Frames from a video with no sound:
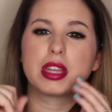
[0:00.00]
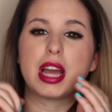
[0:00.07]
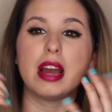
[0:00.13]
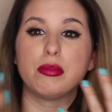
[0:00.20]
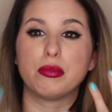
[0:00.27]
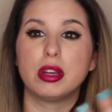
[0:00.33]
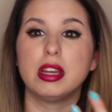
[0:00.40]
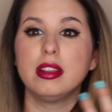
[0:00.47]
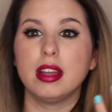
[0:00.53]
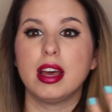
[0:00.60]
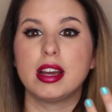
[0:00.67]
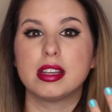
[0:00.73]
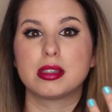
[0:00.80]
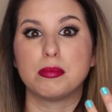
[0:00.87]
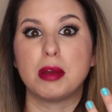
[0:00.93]
I
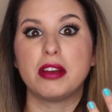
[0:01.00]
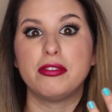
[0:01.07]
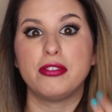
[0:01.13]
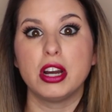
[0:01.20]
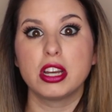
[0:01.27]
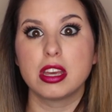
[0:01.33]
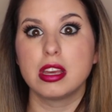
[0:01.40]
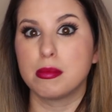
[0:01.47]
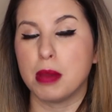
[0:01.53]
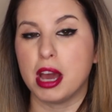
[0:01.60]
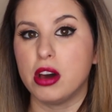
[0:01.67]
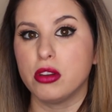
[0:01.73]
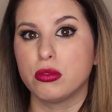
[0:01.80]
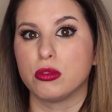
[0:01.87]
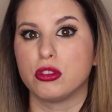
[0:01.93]
realized my fucking
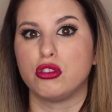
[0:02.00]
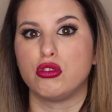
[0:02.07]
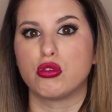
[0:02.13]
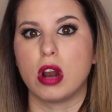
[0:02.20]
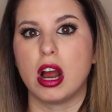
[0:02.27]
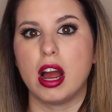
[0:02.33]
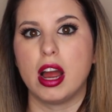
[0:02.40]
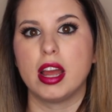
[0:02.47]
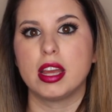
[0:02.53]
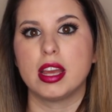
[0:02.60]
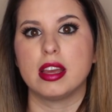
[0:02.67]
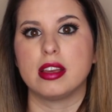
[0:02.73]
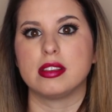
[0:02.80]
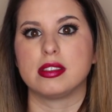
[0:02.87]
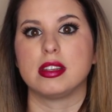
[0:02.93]
mouth was dry
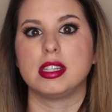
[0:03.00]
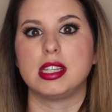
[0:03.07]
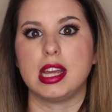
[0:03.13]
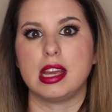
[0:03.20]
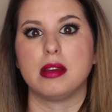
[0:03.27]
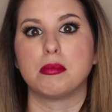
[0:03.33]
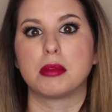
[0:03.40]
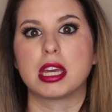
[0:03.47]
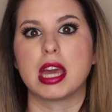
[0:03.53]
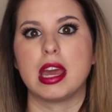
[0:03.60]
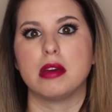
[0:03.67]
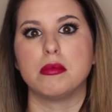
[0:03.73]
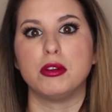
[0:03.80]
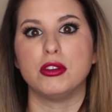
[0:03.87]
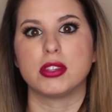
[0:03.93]
as a damn
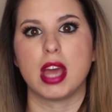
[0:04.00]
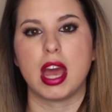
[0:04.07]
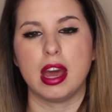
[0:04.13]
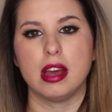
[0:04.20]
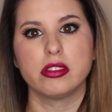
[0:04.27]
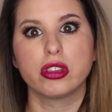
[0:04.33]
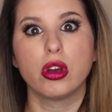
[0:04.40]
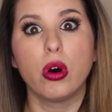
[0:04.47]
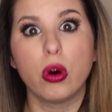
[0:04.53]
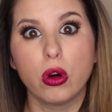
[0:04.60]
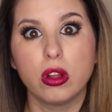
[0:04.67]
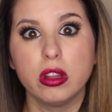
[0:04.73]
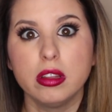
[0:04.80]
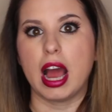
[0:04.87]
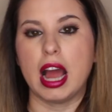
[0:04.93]
camel's
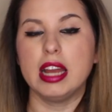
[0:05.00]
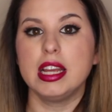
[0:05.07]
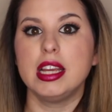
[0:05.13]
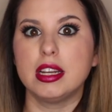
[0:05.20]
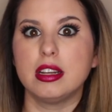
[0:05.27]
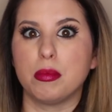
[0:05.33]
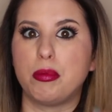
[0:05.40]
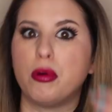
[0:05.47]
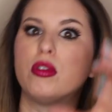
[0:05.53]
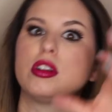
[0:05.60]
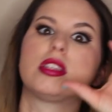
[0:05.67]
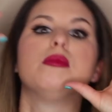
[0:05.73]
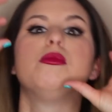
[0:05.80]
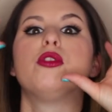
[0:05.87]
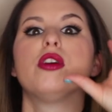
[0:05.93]
asshole. I needed to pour
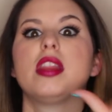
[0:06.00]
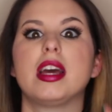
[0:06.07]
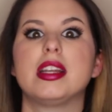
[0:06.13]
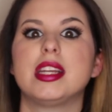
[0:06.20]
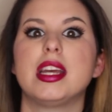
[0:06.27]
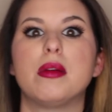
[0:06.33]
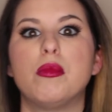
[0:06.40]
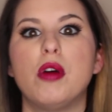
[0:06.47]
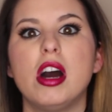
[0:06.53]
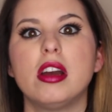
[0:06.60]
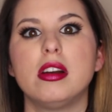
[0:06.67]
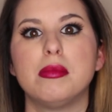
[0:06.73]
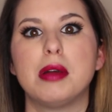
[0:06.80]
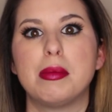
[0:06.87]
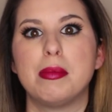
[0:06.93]
some more of that damn
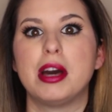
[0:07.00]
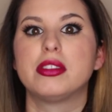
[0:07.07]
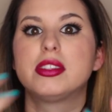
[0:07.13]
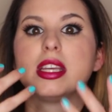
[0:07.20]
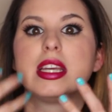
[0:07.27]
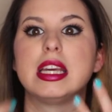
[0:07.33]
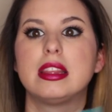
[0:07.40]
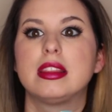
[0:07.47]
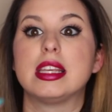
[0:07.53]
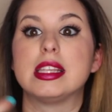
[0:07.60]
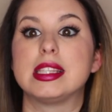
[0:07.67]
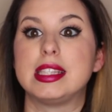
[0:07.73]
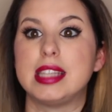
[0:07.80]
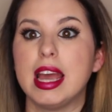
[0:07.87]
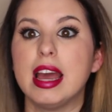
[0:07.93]
water in my mouth to get
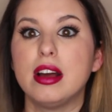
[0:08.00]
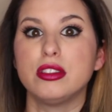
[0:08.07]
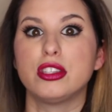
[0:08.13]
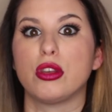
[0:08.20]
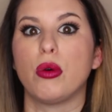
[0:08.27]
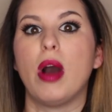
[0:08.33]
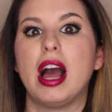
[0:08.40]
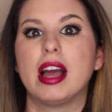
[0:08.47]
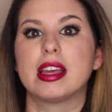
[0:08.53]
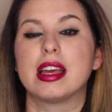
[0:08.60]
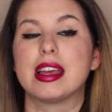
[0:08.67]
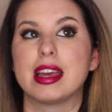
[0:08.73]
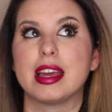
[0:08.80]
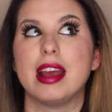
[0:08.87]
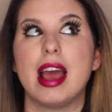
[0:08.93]
this down so I
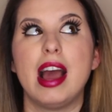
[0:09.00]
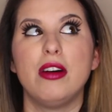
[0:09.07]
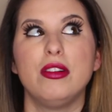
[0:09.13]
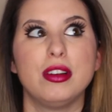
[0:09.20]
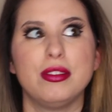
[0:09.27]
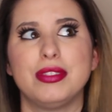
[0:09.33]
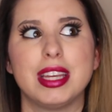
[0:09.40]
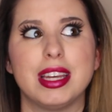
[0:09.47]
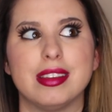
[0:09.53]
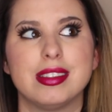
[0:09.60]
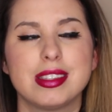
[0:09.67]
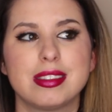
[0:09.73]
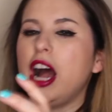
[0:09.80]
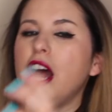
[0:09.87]
can get out of this.